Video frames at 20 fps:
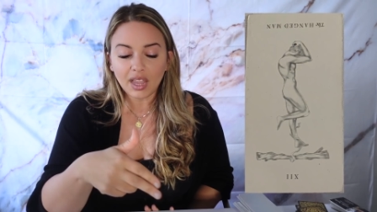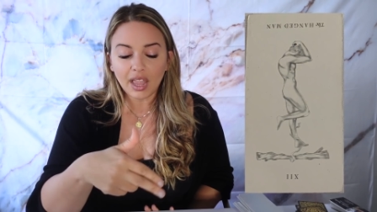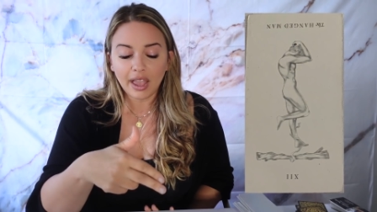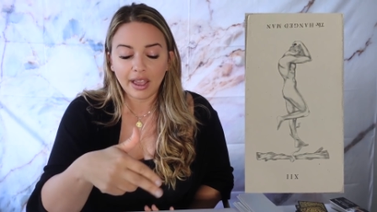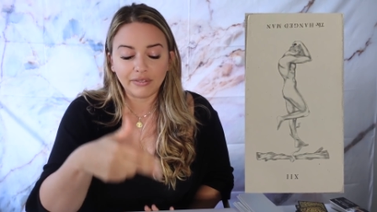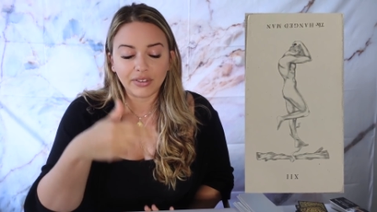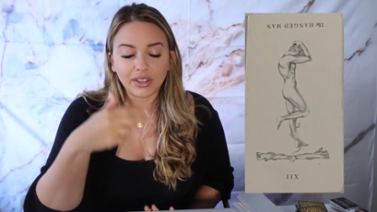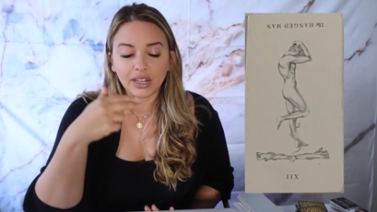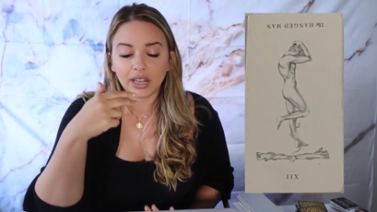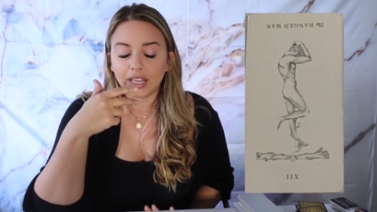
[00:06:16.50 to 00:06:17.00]

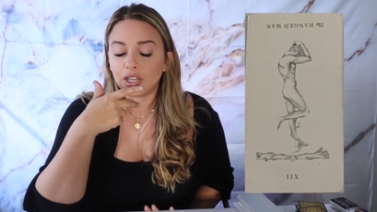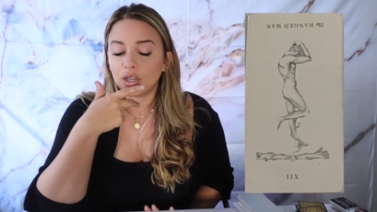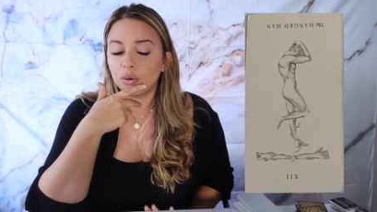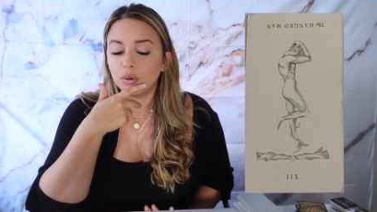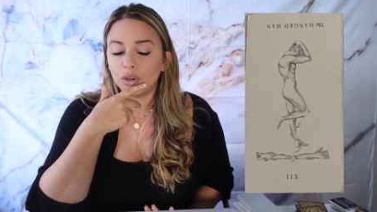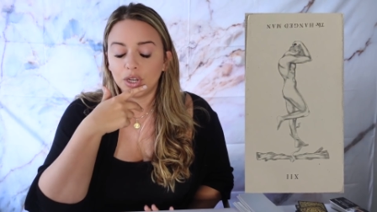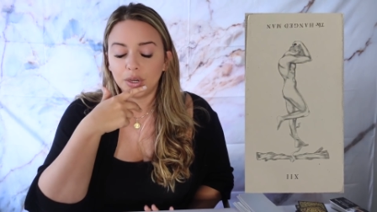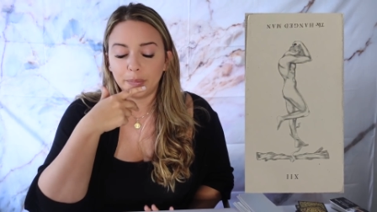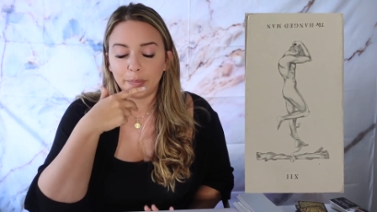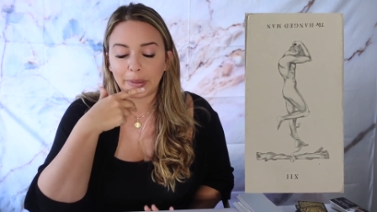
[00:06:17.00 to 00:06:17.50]
I feel like you
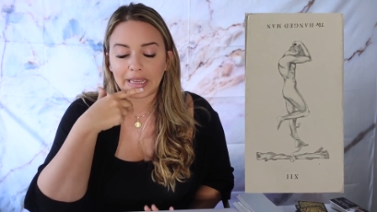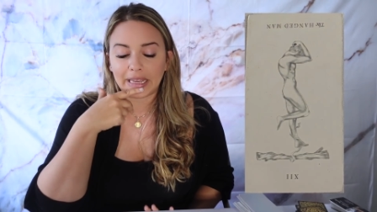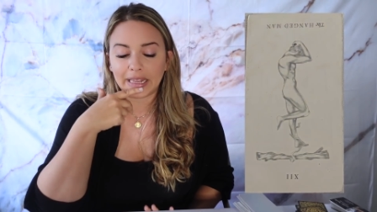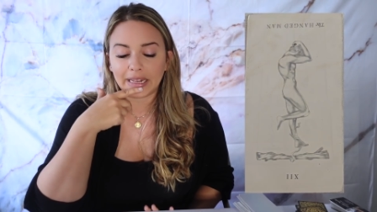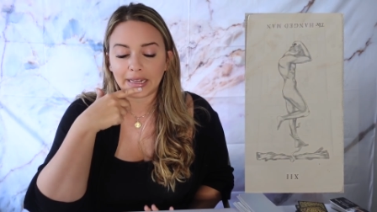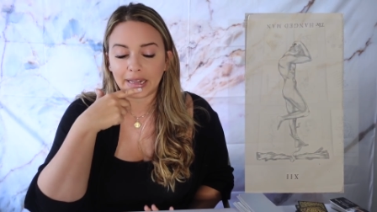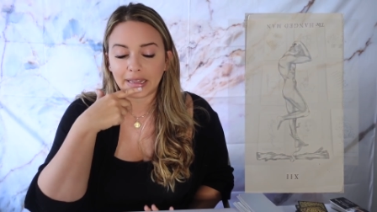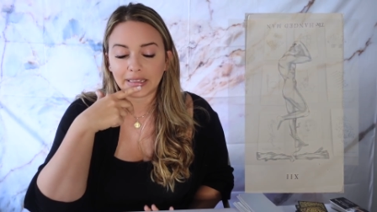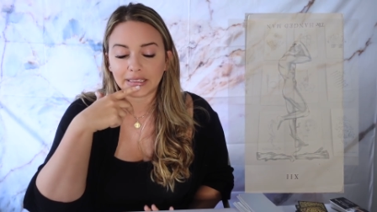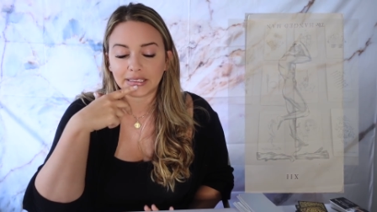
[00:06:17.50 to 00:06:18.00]
could be
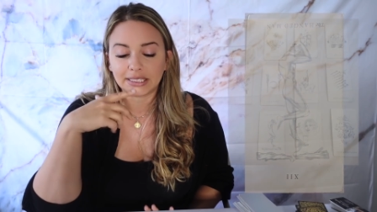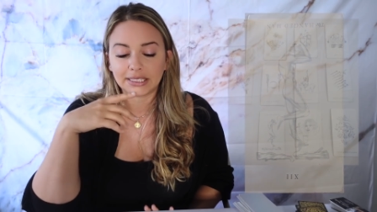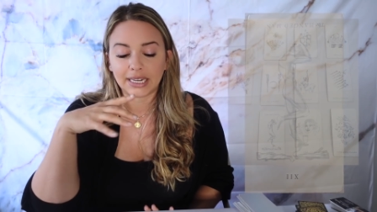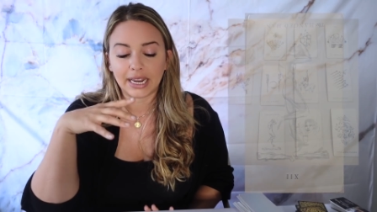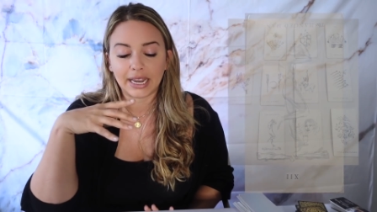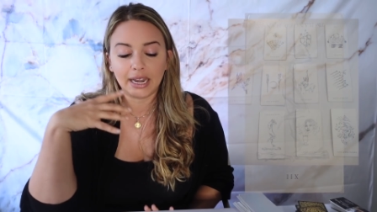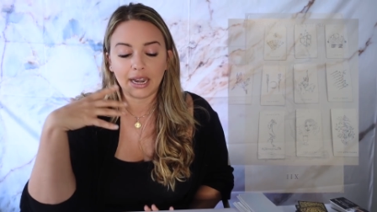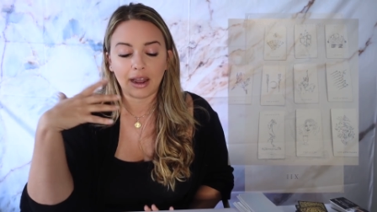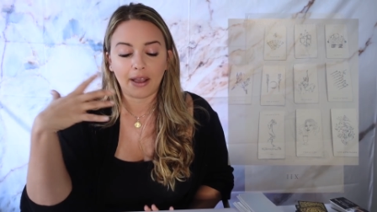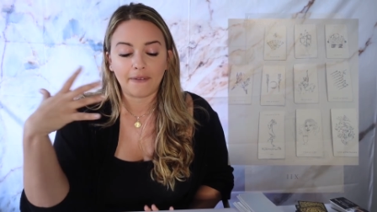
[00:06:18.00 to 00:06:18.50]
in this
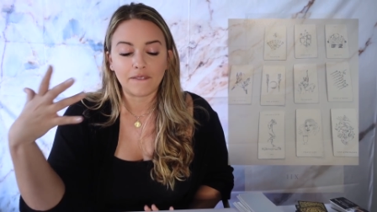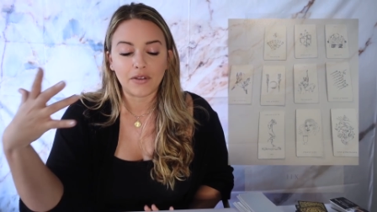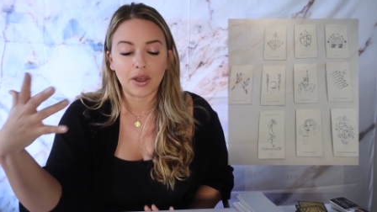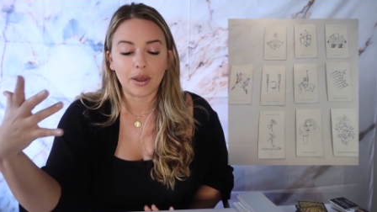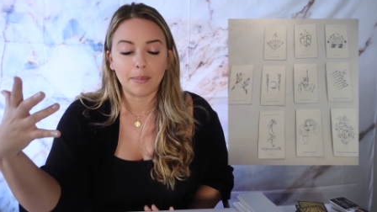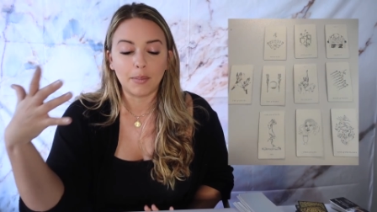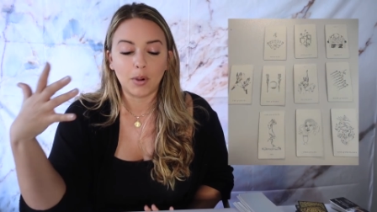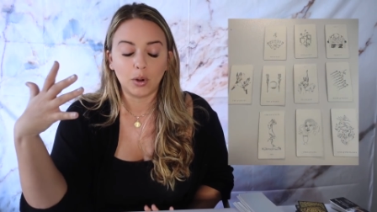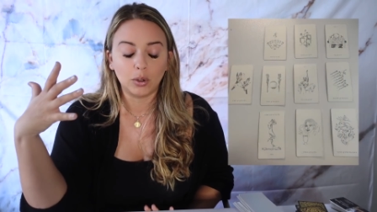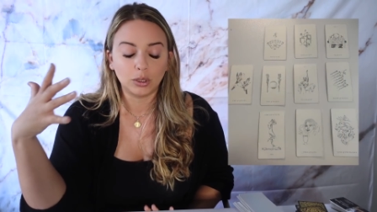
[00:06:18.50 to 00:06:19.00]
state of
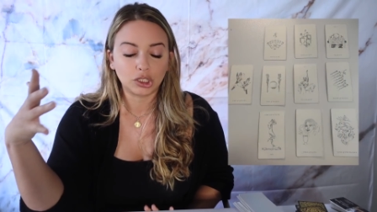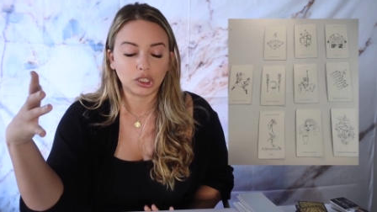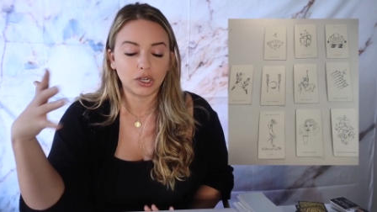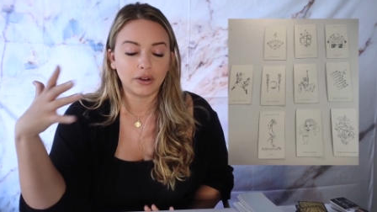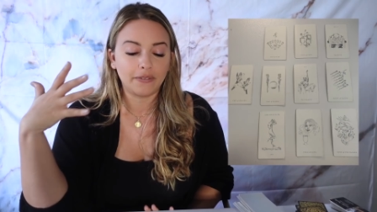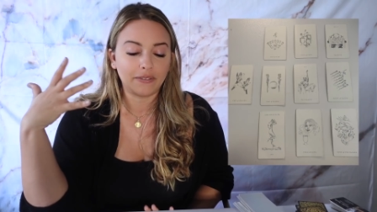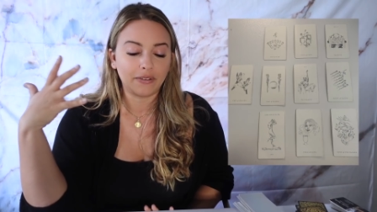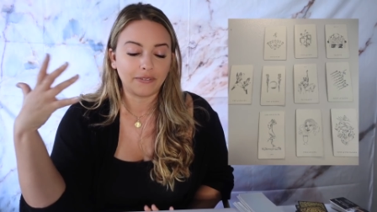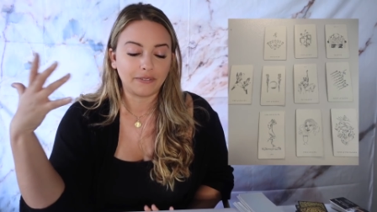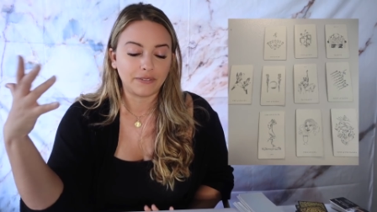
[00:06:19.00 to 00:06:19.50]

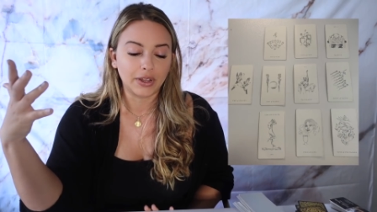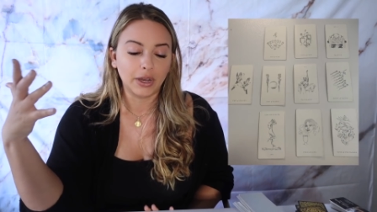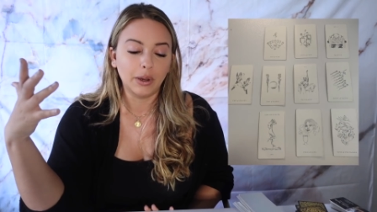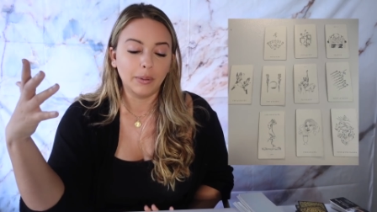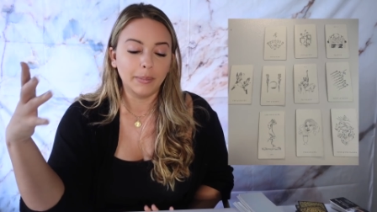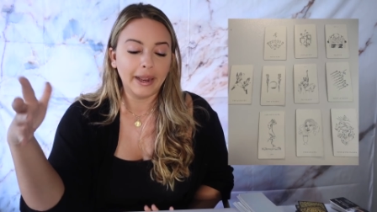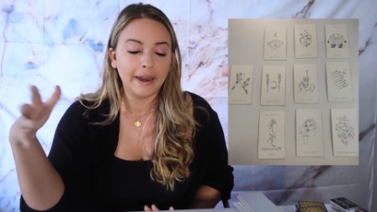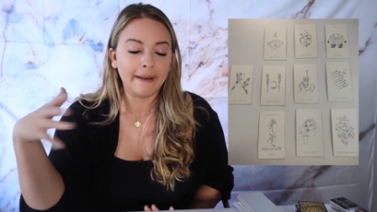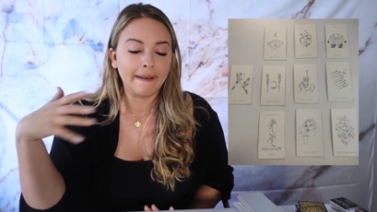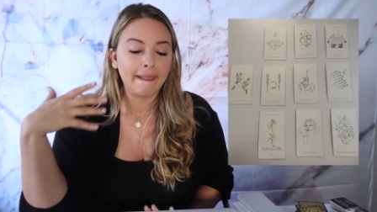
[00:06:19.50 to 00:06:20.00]
emotional
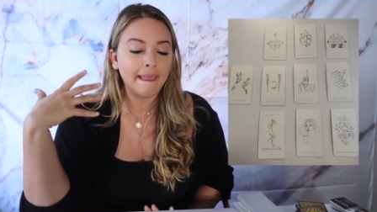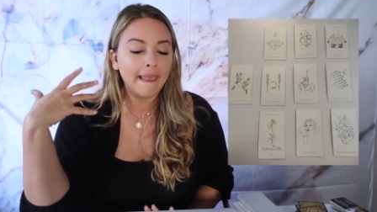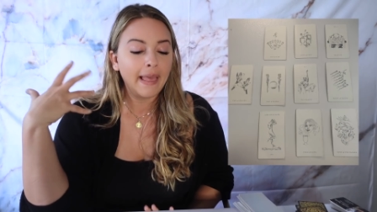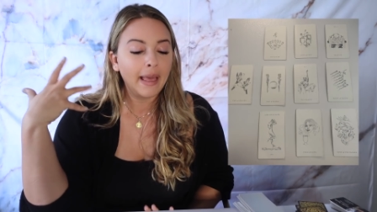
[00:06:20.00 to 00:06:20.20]
fulfillment,